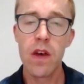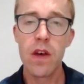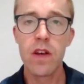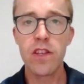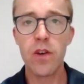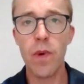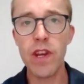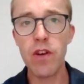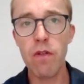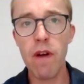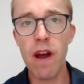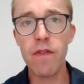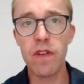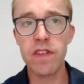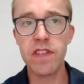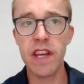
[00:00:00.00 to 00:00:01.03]
So when you
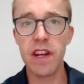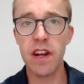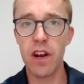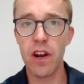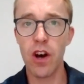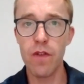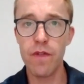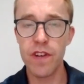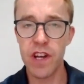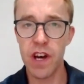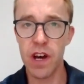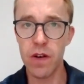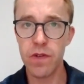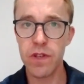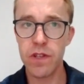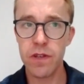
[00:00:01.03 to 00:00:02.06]
arrive on scene at an
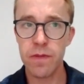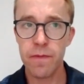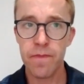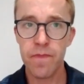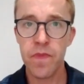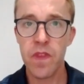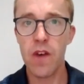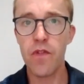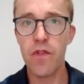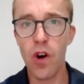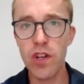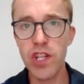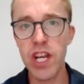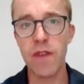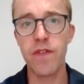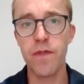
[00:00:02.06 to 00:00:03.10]
overdose, of
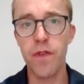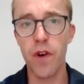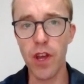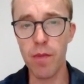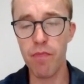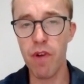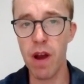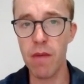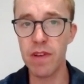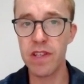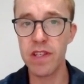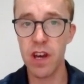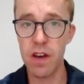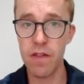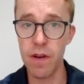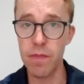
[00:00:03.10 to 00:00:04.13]
course you have to follow your primary
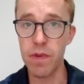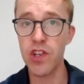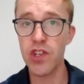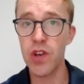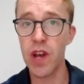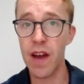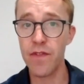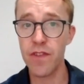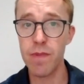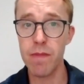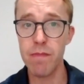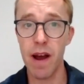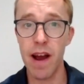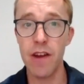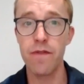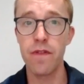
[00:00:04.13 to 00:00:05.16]
survey because you have to be
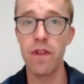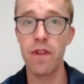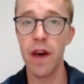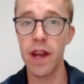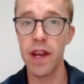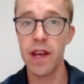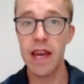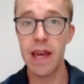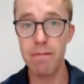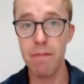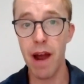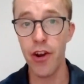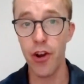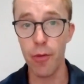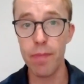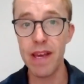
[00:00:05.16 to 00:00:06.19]
mindful that it
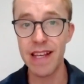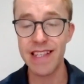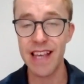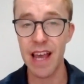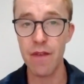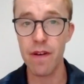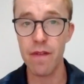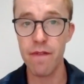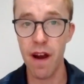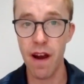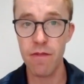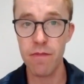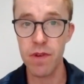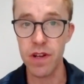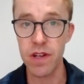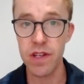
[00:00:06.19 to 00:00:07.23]
might not be a safe
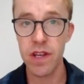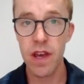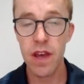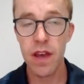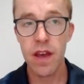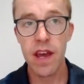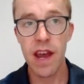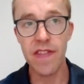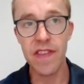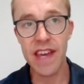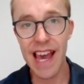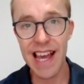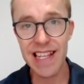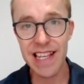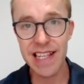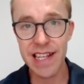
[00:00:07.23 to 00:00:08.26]
environment. In the
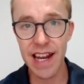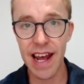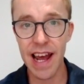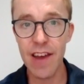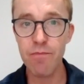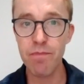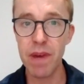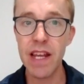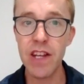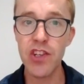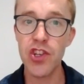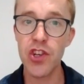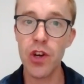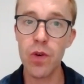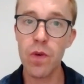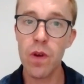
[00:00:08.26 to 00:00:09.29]
cases that I've been
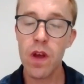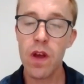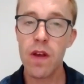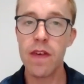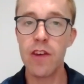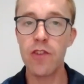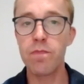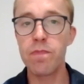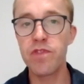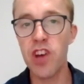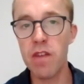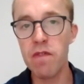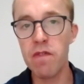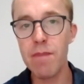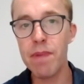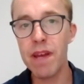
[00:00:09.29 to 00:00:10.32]
to, there's
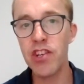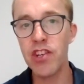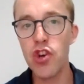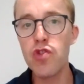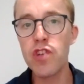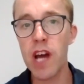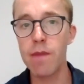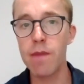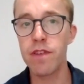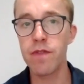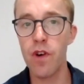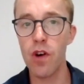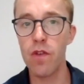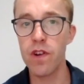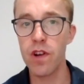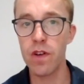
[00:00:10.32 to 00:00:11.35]
generally been two types of
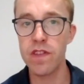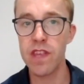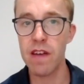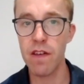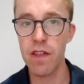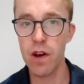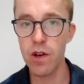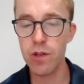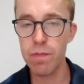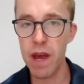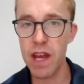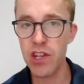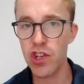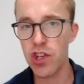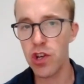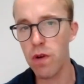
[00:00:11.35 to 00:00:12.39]
overdose. There are those
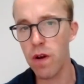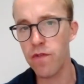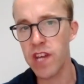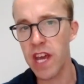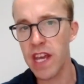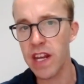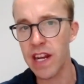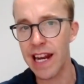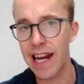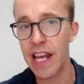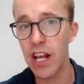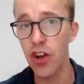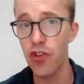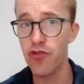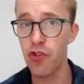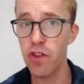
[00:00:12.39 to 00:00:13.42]
patients who have taken
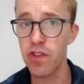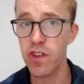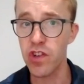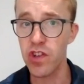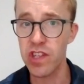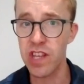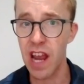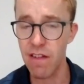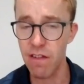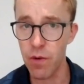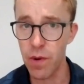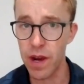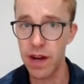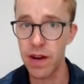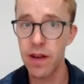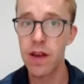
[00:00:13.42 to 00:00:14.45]
illegal drugs such as
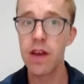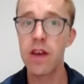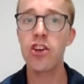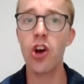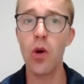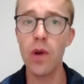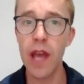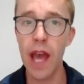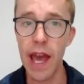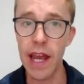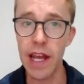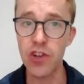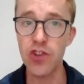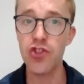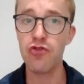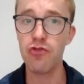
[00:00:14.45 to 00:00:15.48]
heroin,
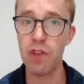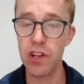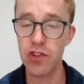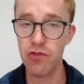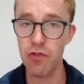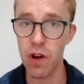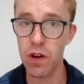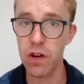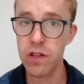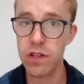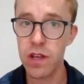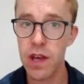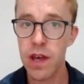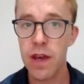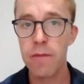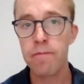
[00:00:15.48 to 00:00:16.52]
cocaine, street drugs,
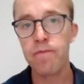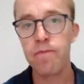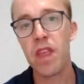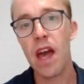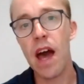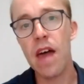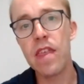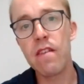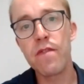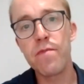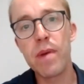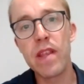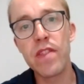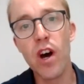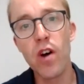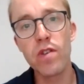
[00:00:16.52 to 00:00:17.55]
and there have
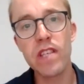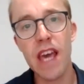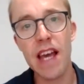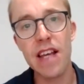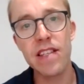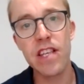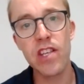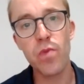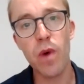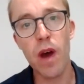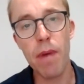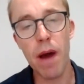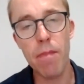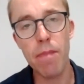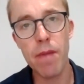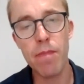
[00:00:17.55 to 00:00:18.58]
been those cases
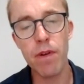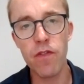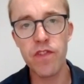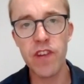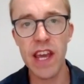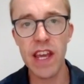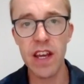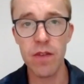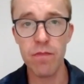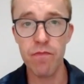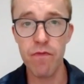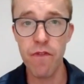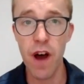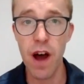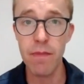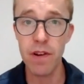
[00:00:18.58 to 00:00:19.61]
whereby people have taken
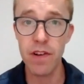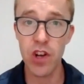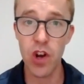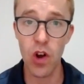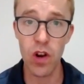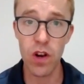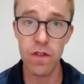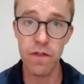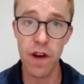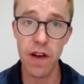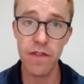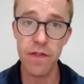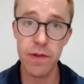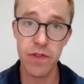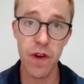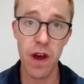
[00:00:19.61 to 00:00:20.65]

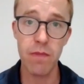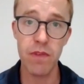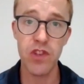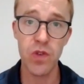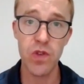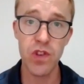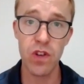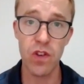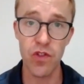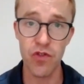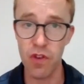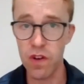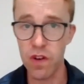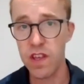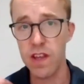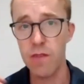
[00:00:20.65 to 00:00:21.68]
pharmaceutical
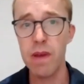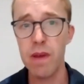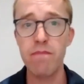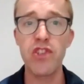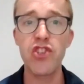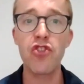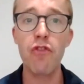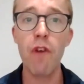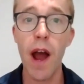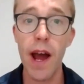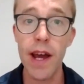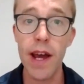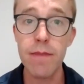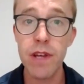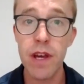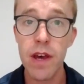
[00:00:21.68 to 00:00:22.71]
drugs that have been
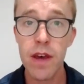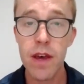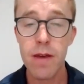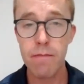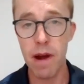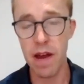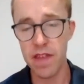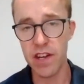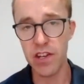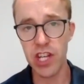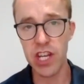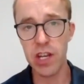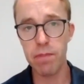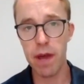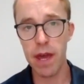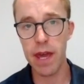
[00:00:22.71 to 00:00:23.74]
prescribed by their
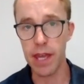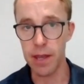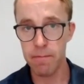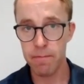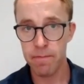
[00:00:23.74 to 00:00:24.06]
GP.